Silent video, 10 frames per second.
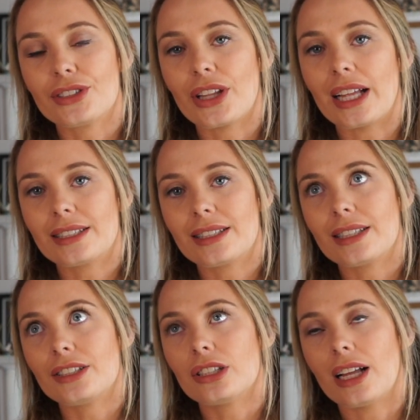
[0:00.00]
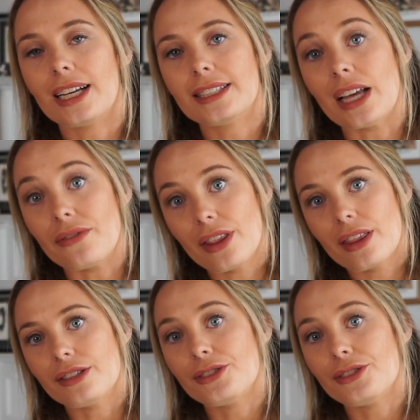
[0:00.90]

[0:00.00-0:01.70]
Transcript: so that's July 7th in